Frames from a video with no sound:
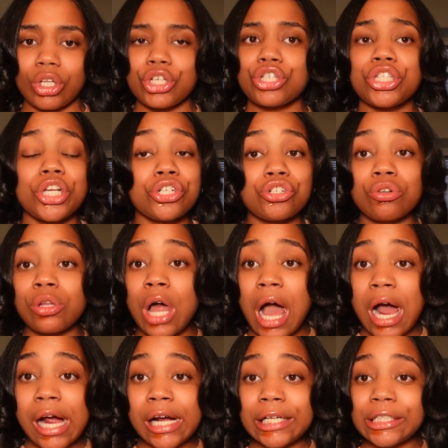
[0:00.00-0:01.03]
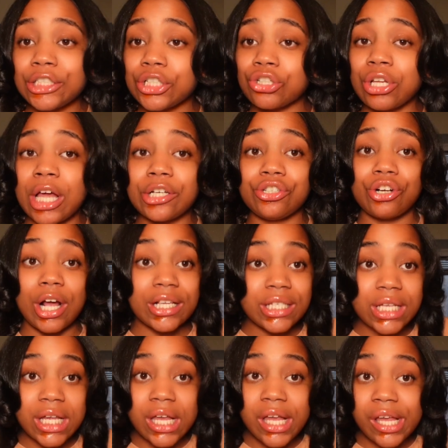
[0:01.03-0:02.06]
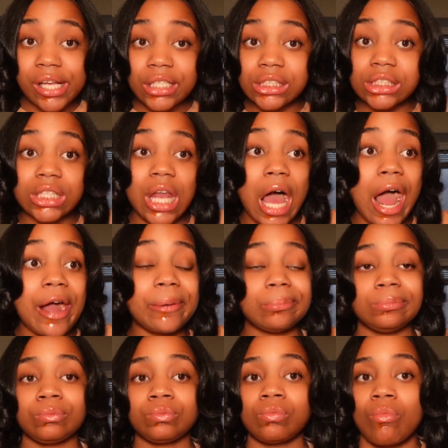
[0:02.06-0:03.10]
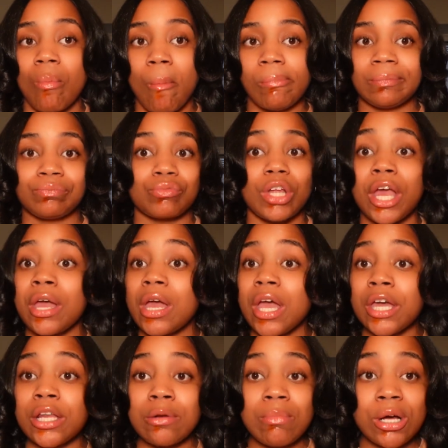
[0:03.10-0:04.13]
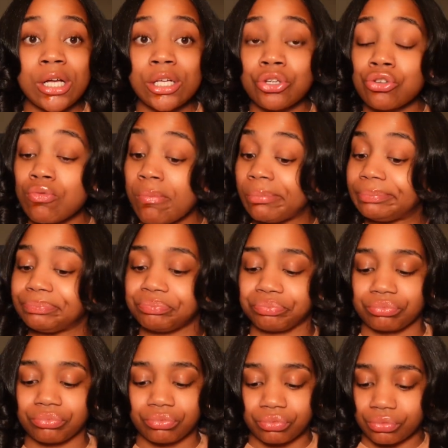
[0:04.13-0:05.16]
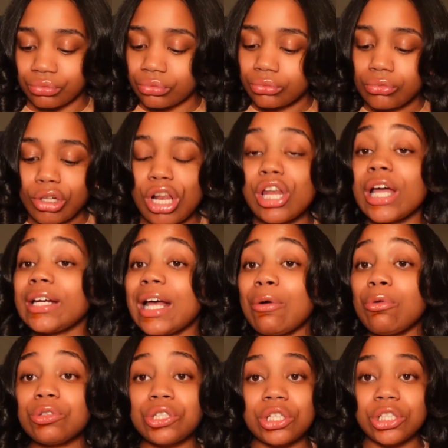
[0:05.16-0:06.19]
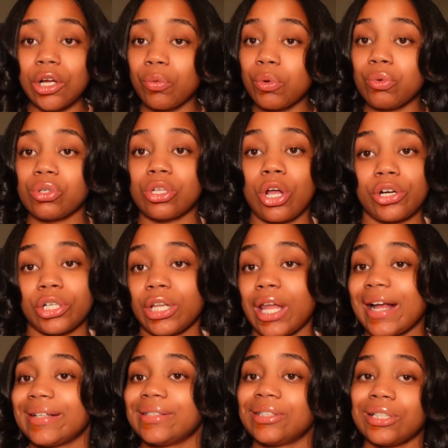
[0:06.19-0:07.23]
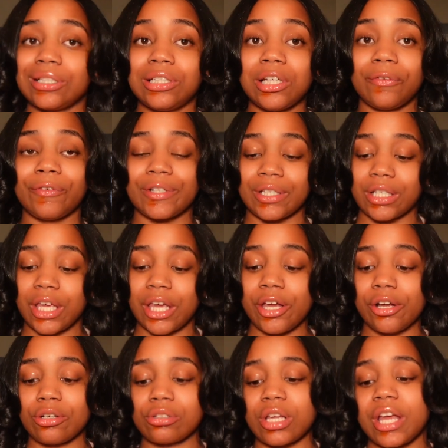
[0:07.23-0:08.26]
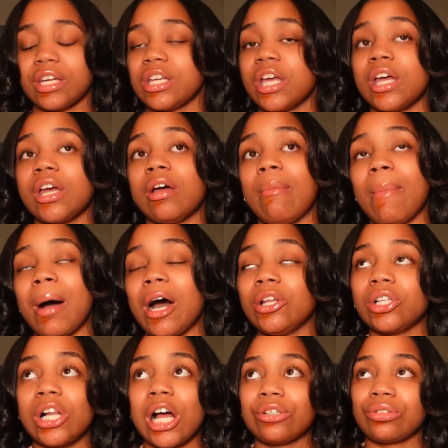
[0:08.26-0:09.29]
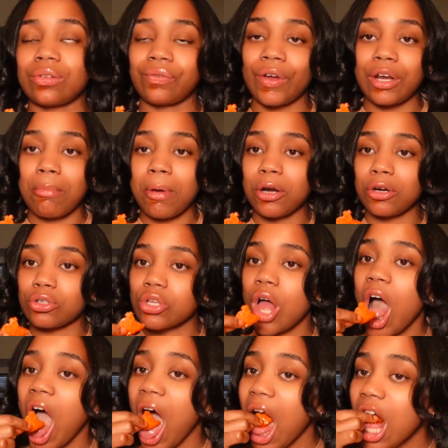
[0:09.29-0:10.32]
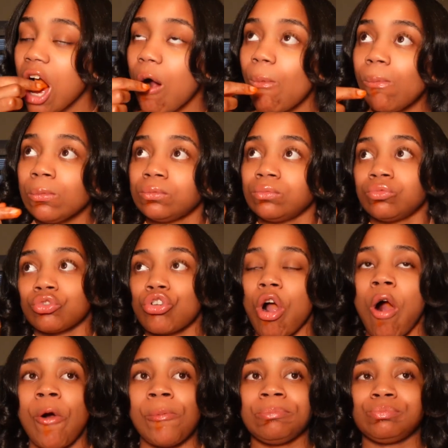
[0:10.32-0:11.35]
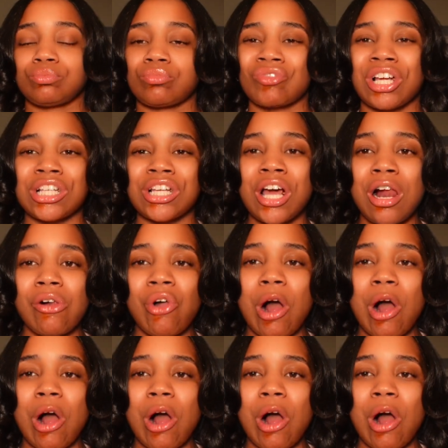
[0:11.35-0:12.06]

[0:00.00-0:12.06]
central line, central line dressings, like enemas. Like that was the stuff we was learning, like just different skills. And then my other class was fundamentals. So that's kind of